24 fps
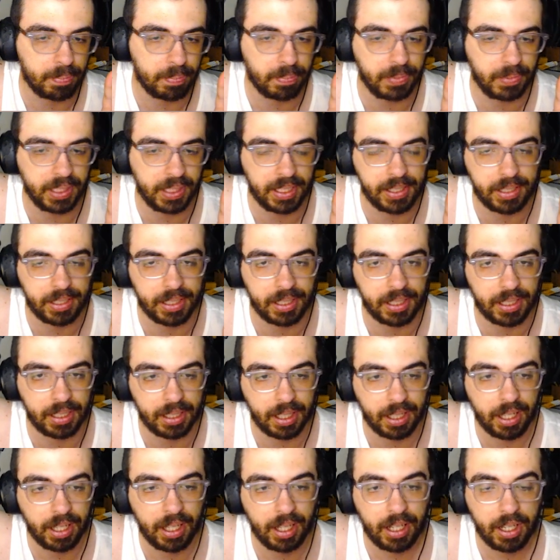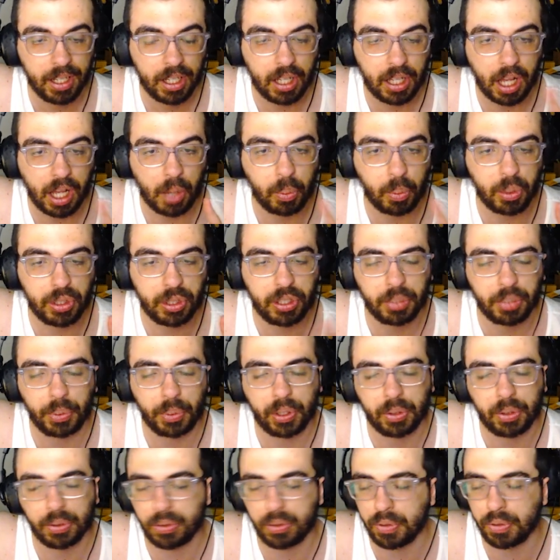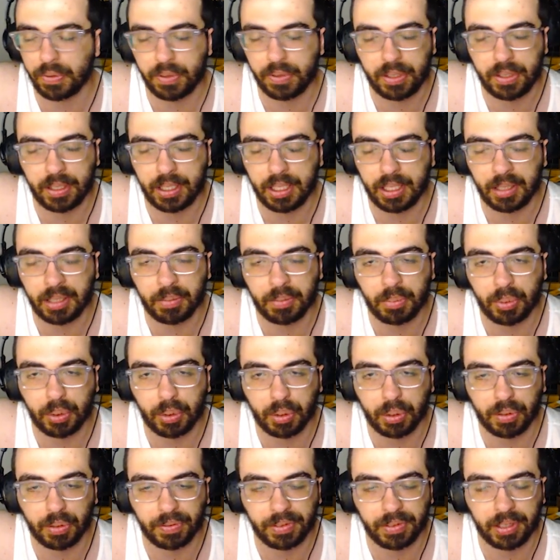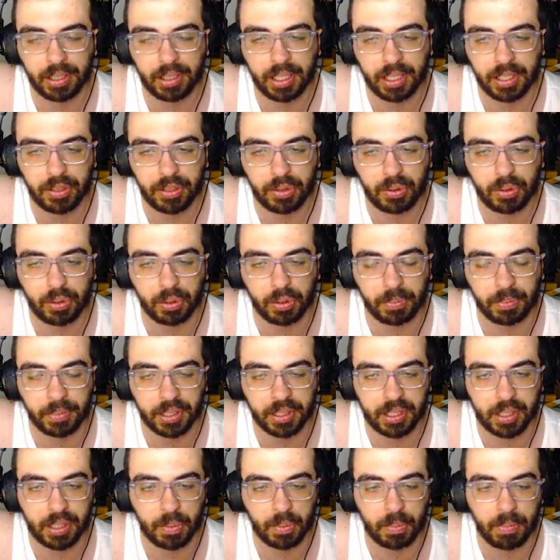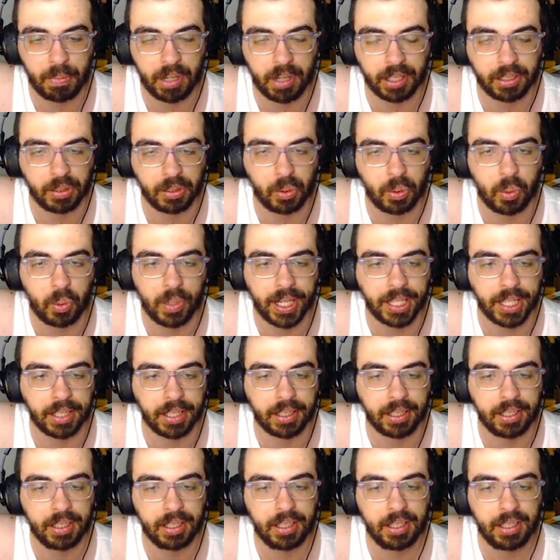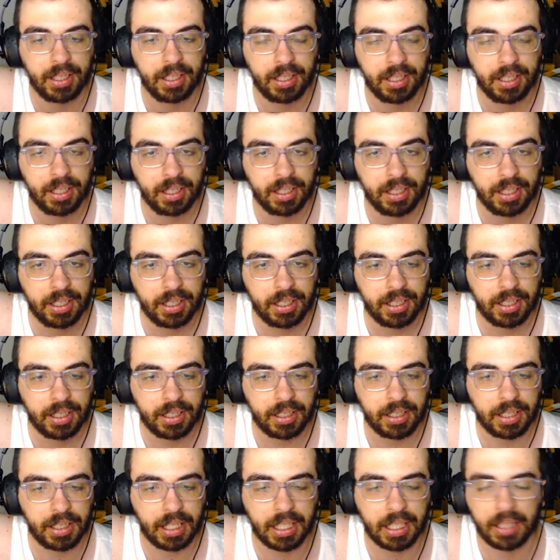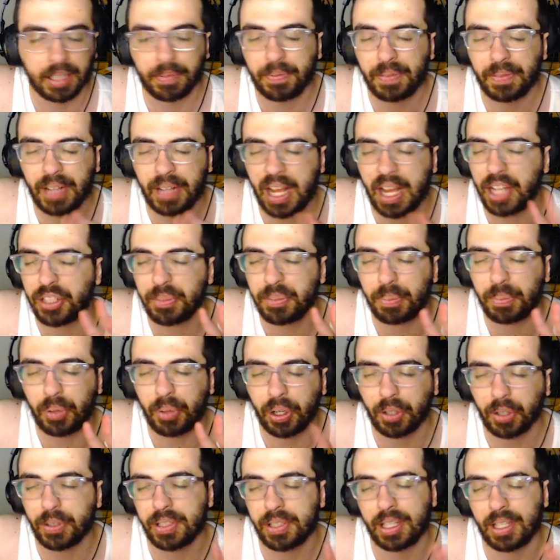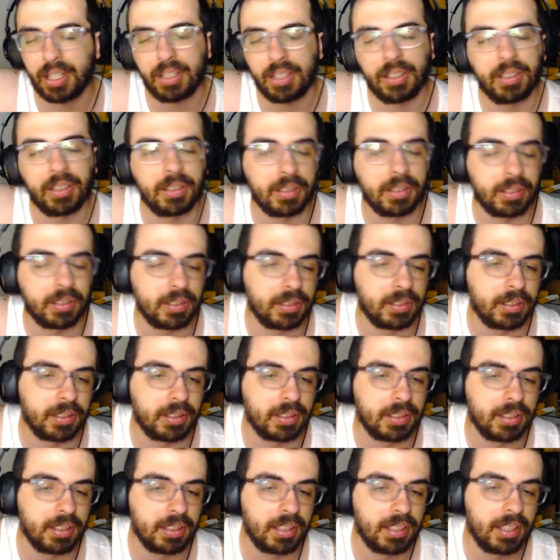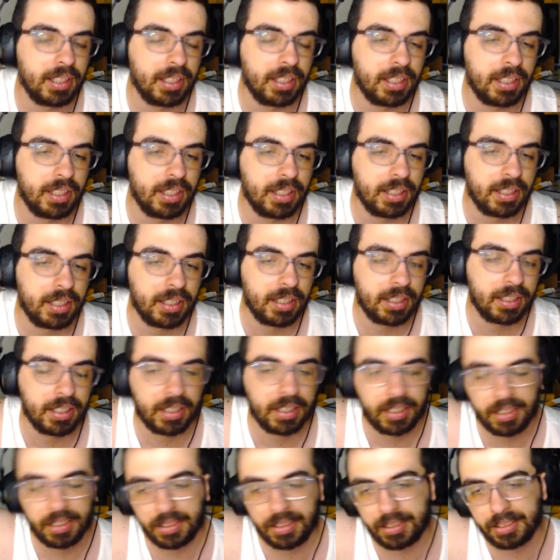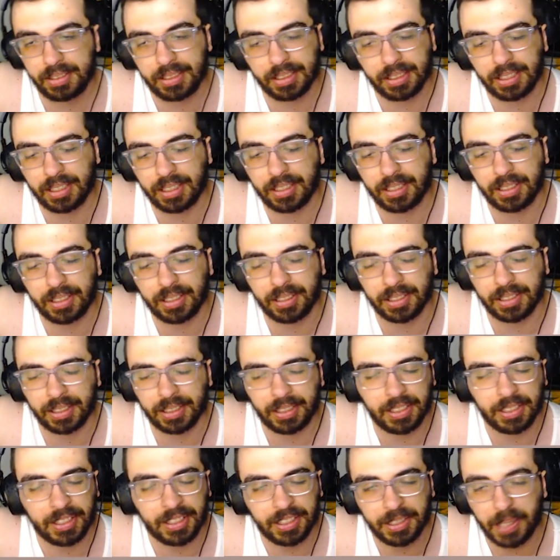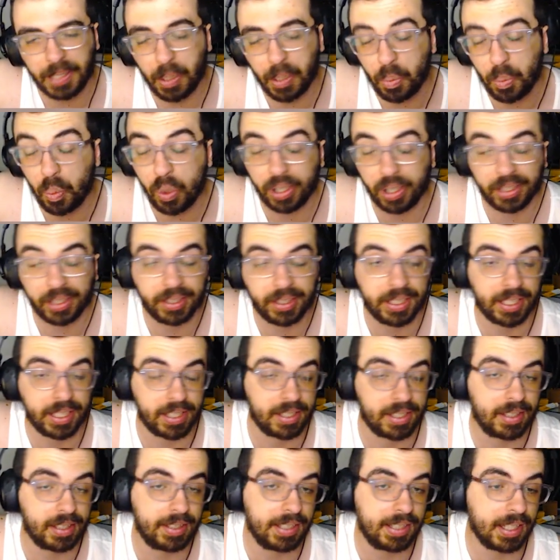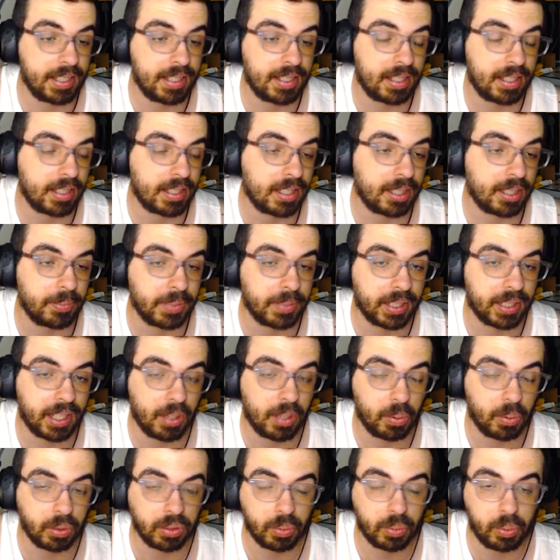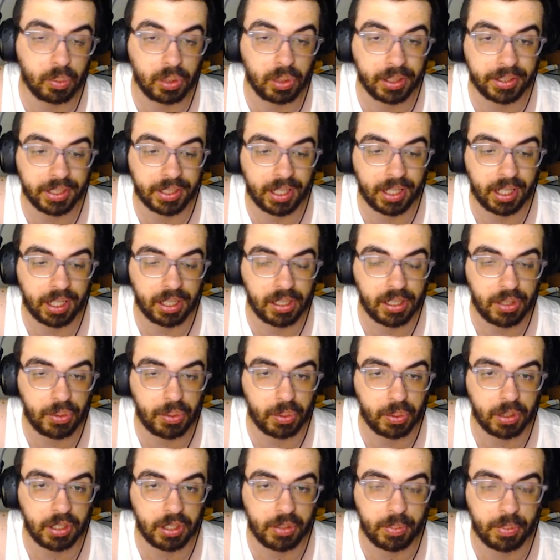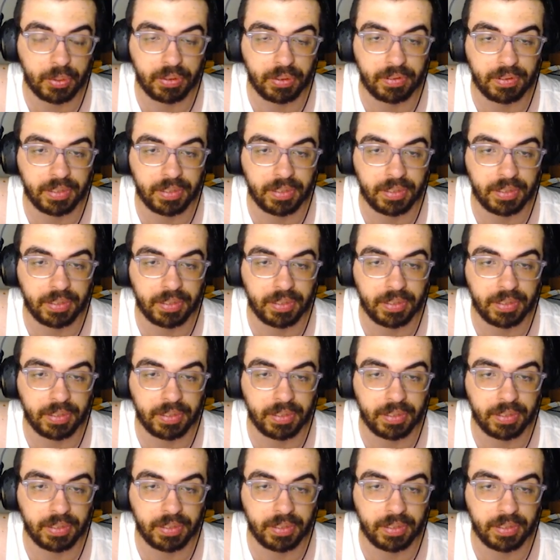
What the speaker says: DC. I wish we could have seen more of his Thomas and Martha Wayne in a Flashpoint. No, I want this. This is something I would want in an Elseworlds movie.